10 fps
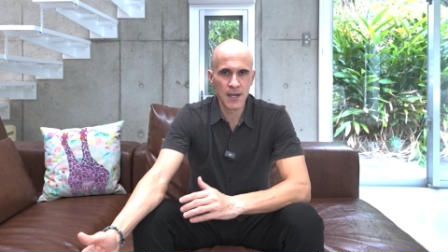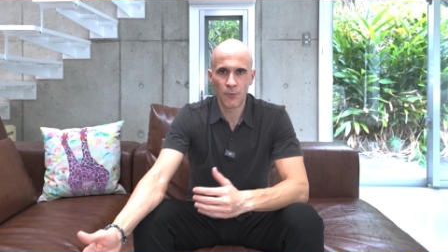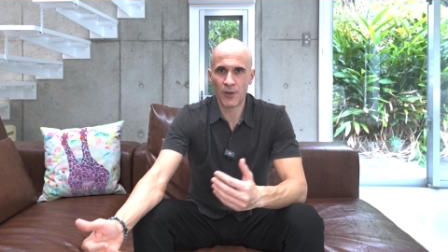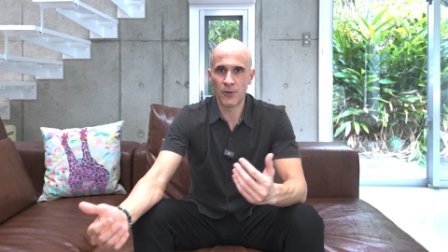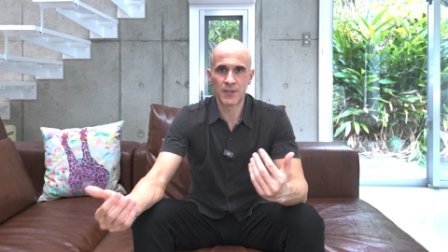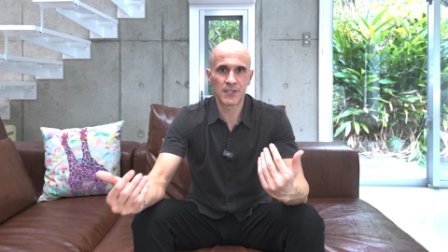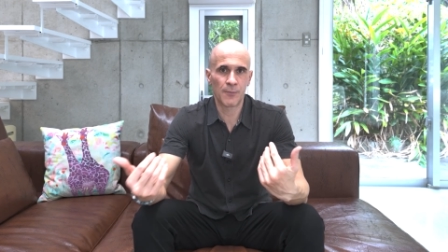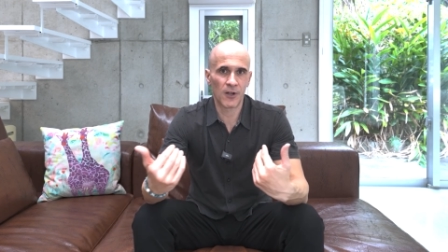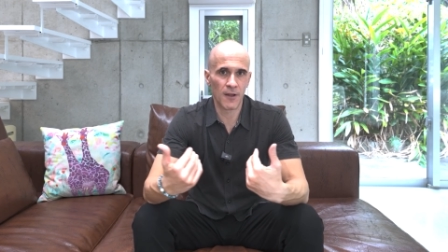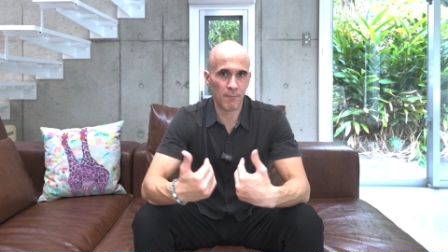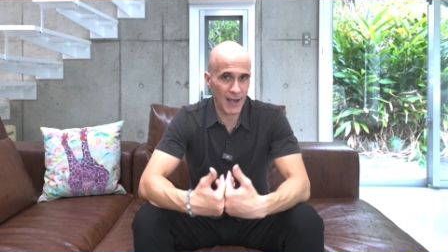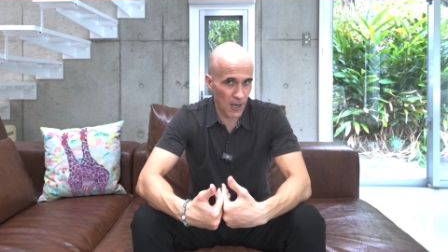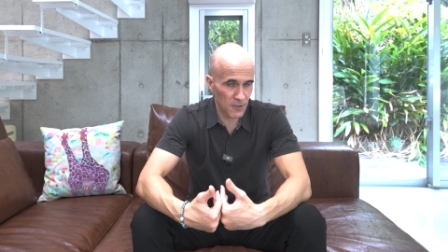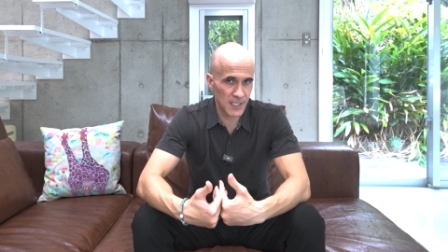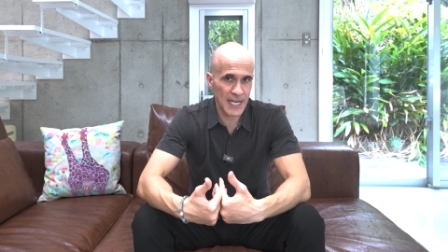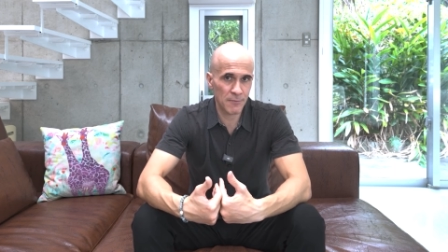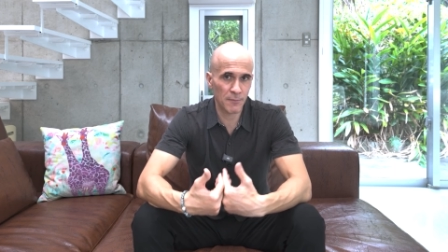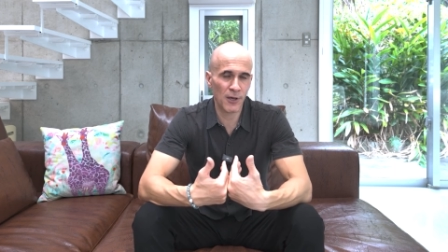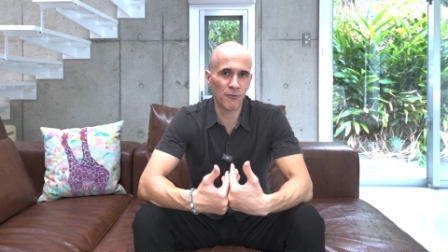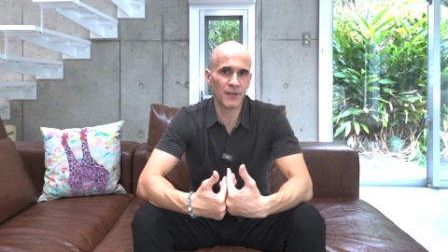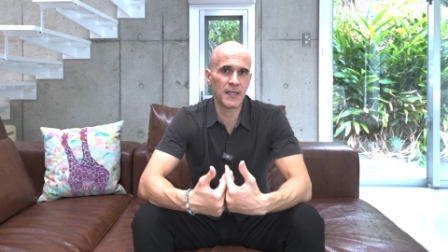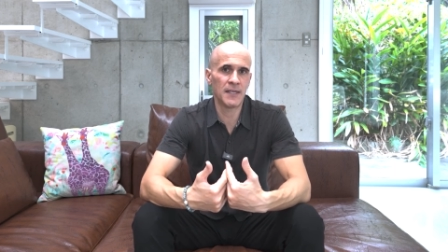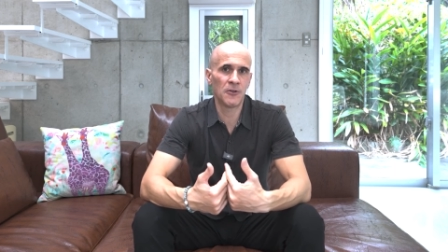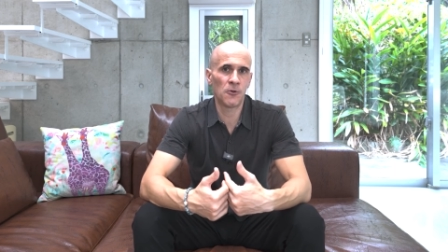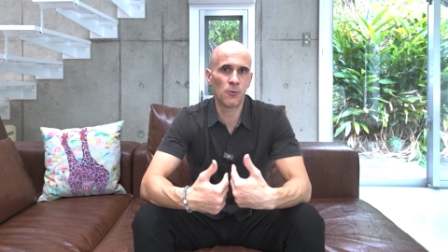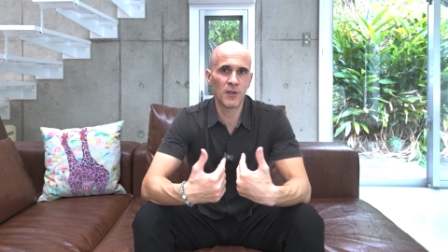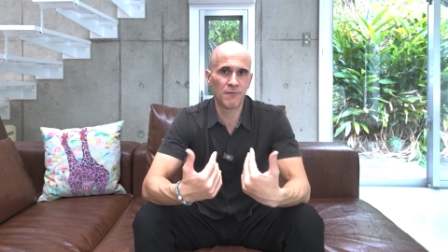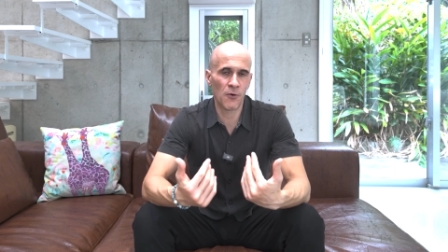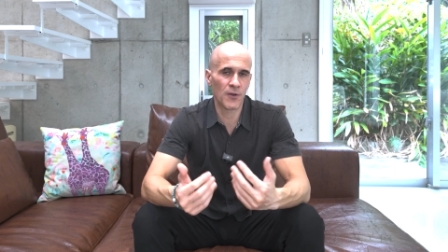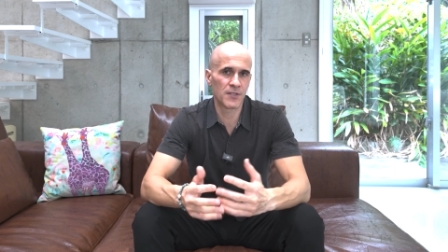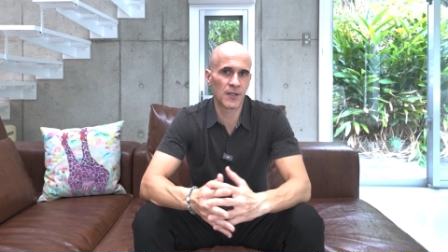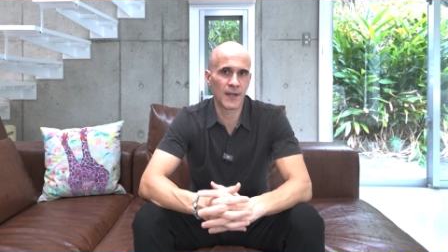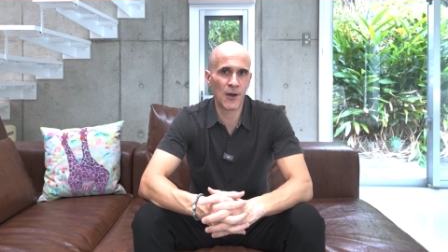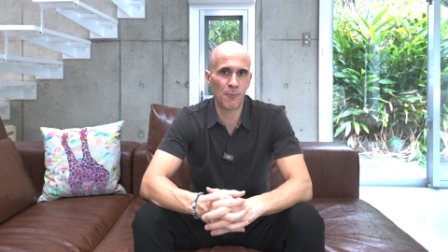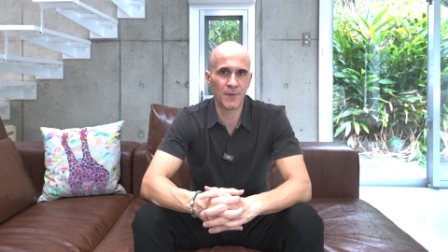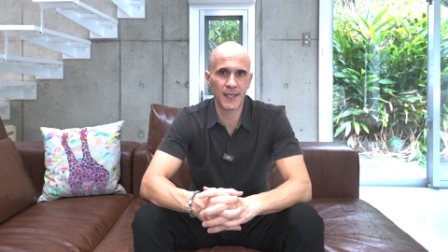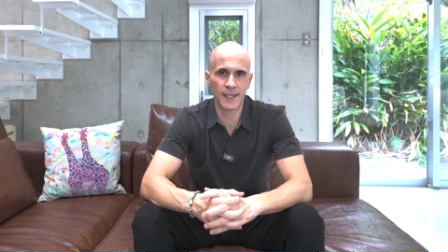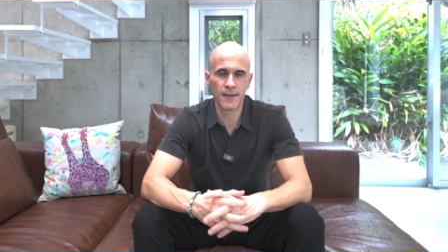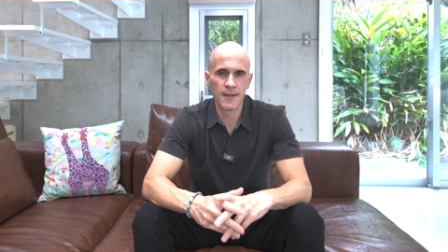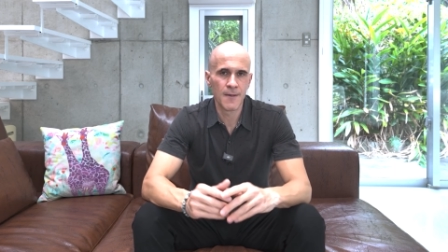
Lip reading: Whether it's someone on our team at Pelvic Heal, we focus on helping